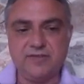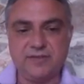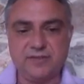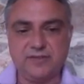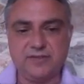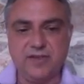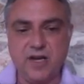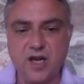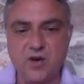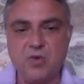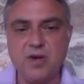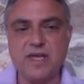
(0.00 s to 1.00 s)

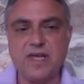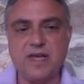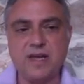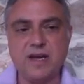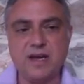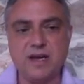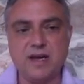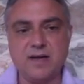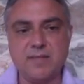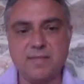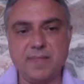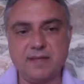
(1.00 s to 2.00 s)
slowly
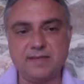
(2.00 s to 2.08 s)
um,